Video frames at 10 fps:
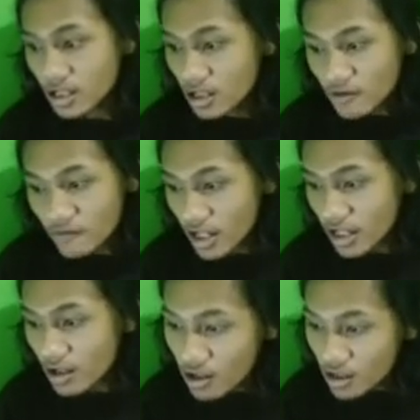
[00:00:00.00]
or we
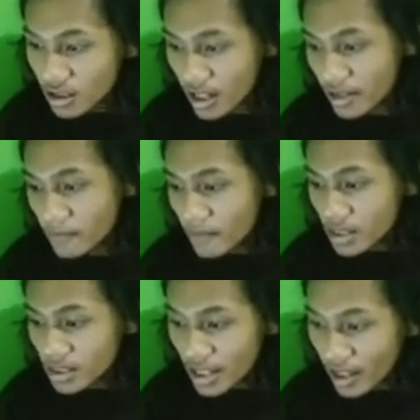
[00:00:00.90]
can call that
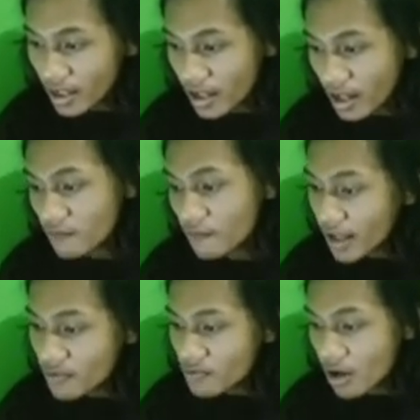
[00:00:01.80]
things that was
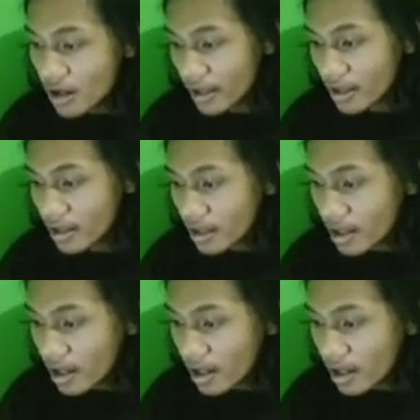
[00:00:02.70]
symbolized